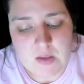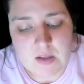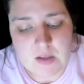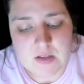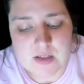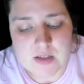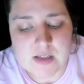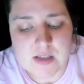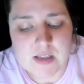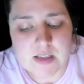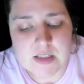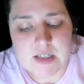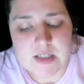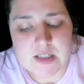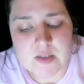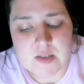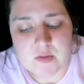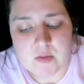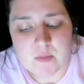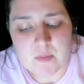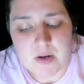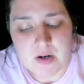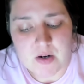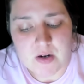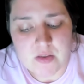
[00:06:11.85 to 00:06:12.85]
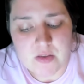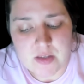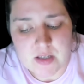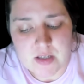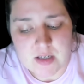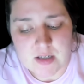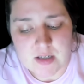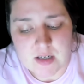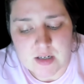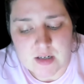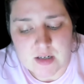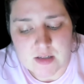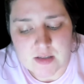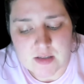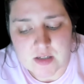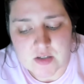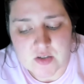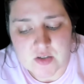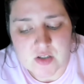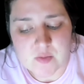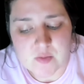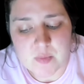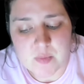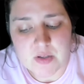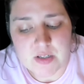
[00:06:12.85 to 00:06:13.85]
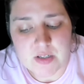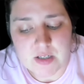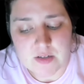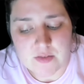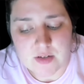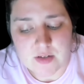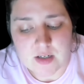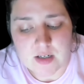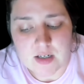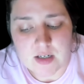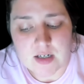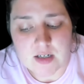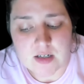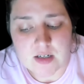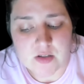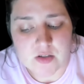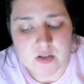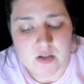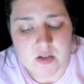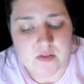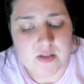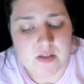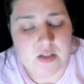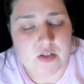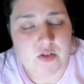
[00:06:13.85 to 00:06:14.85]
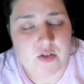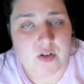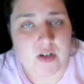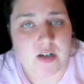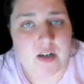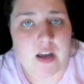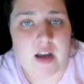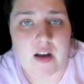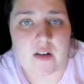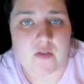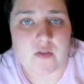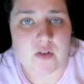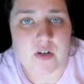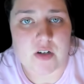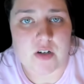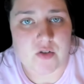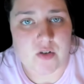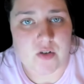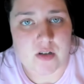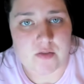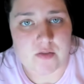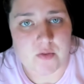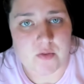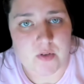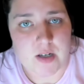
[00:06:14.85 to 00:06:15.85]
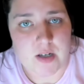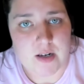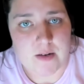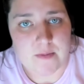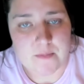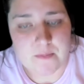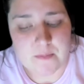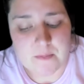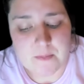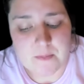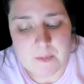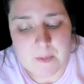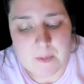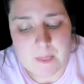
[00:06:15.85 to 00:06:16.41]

This leads to impaired thinking, such as believing he deserves a drink after a stressful day.